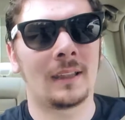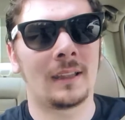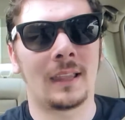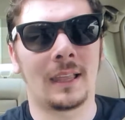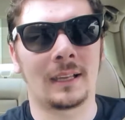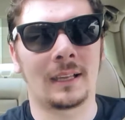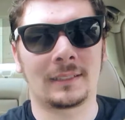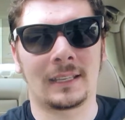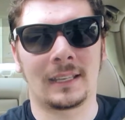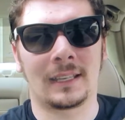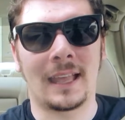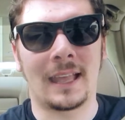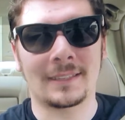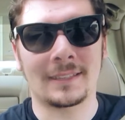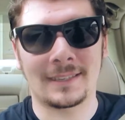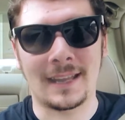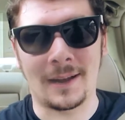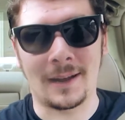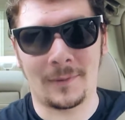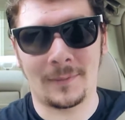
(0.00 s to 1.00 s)
Actually, last
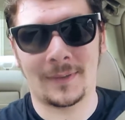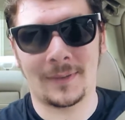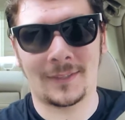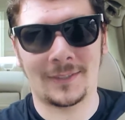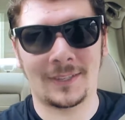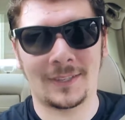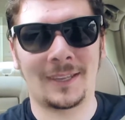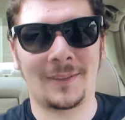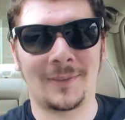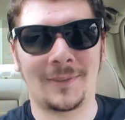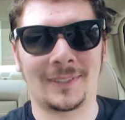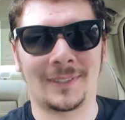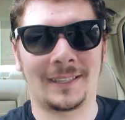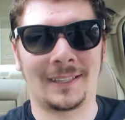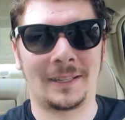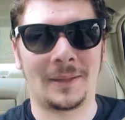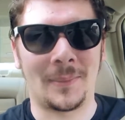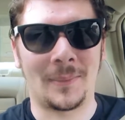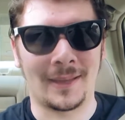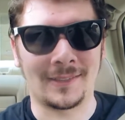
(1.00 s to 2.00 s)
night we received a
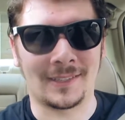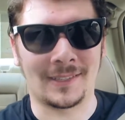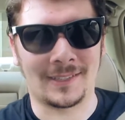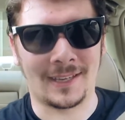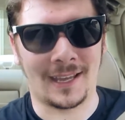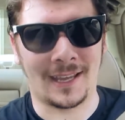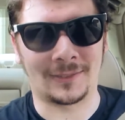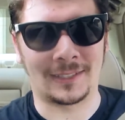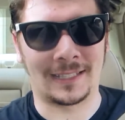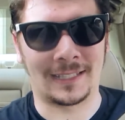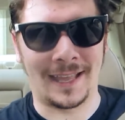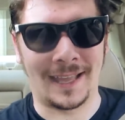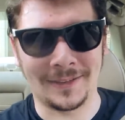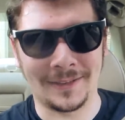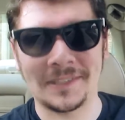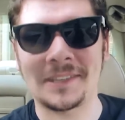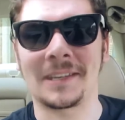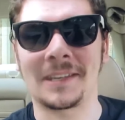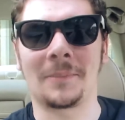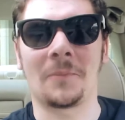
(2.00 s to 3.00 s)
little message after the live
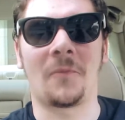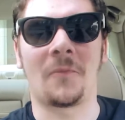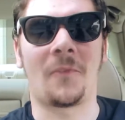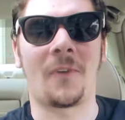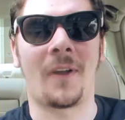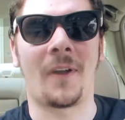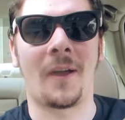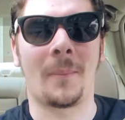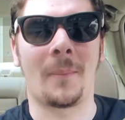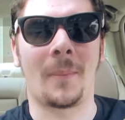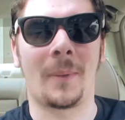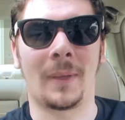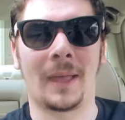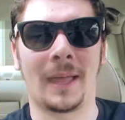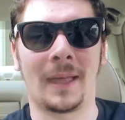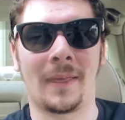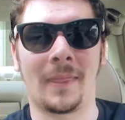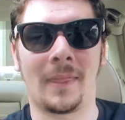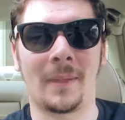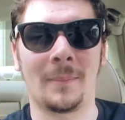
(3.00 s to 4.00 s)
stream from
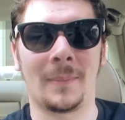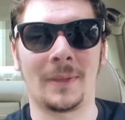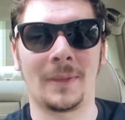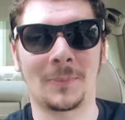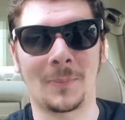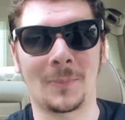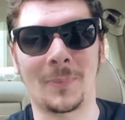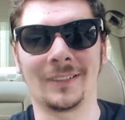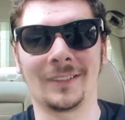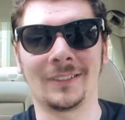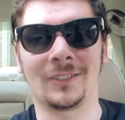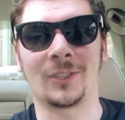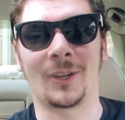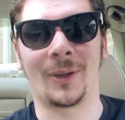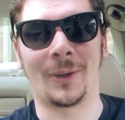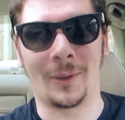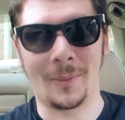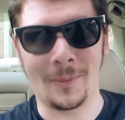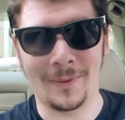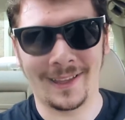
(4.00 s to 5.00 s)
the Misprint
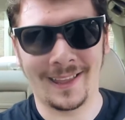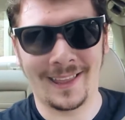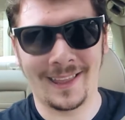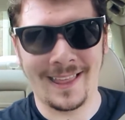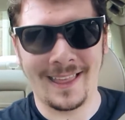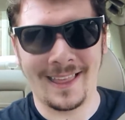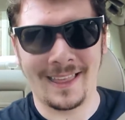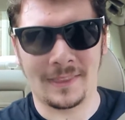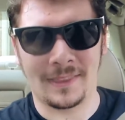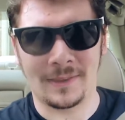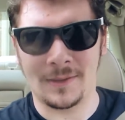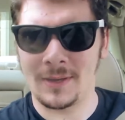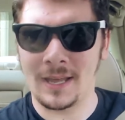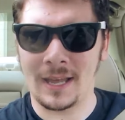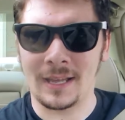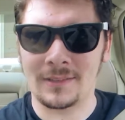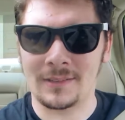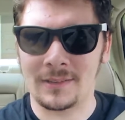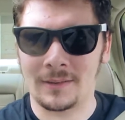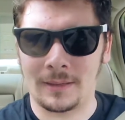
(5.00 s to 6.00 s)
show. You
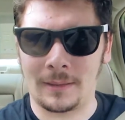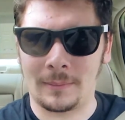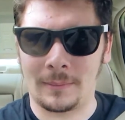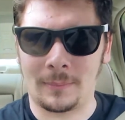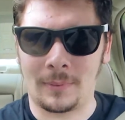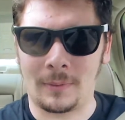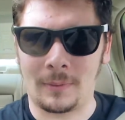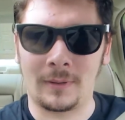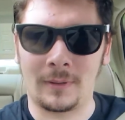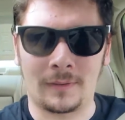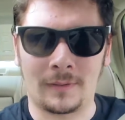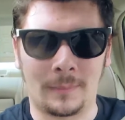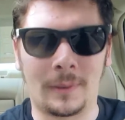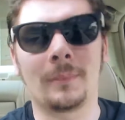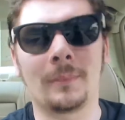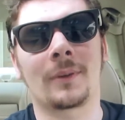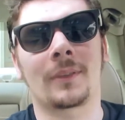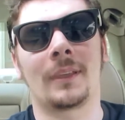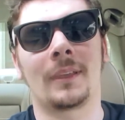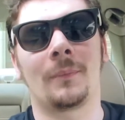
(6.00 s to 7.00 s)
guys probably
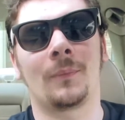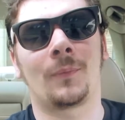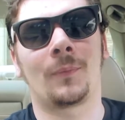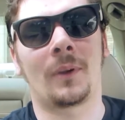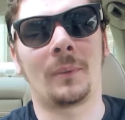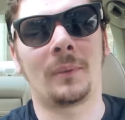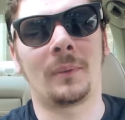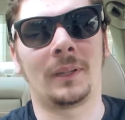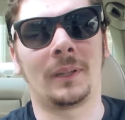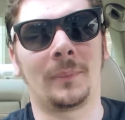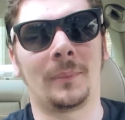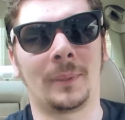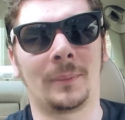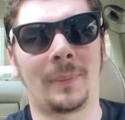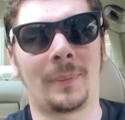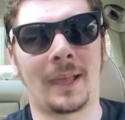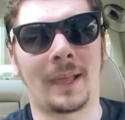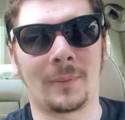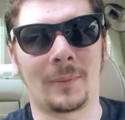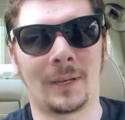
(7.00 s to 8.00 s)
remember them from a little bit
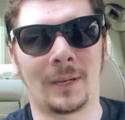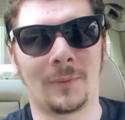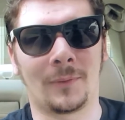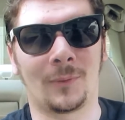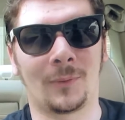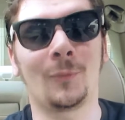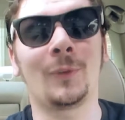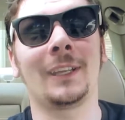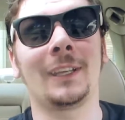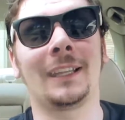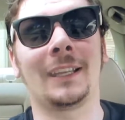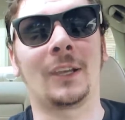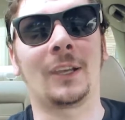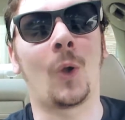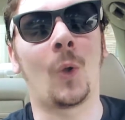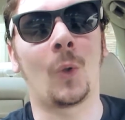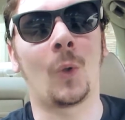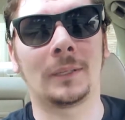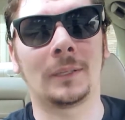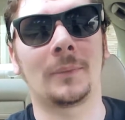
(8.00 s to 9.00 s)
back when it was really
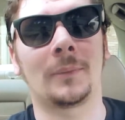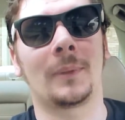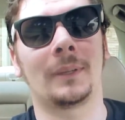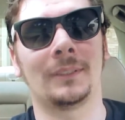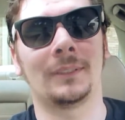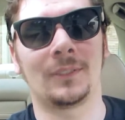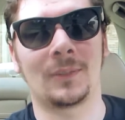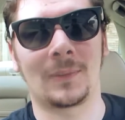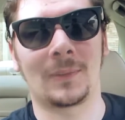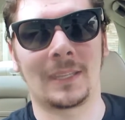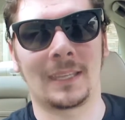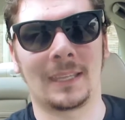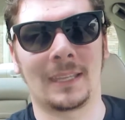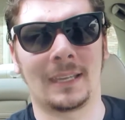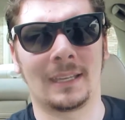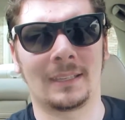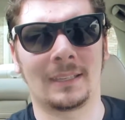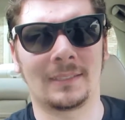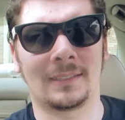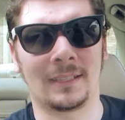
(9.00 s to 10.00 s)
cold and we went to the
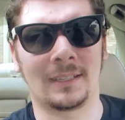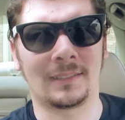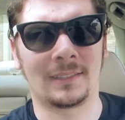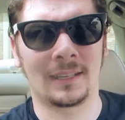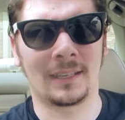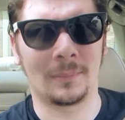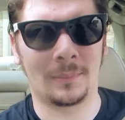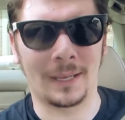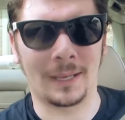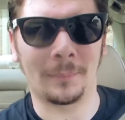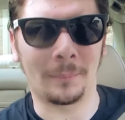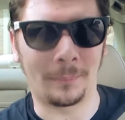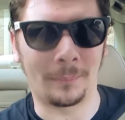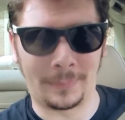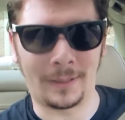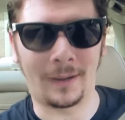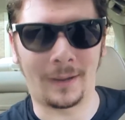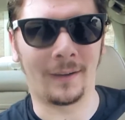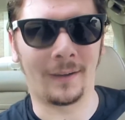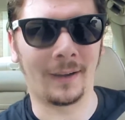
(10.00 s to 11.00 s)
16-bit
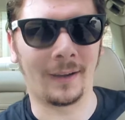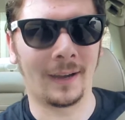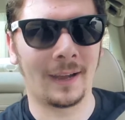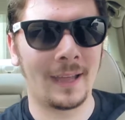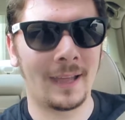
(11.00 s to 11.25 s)
bar.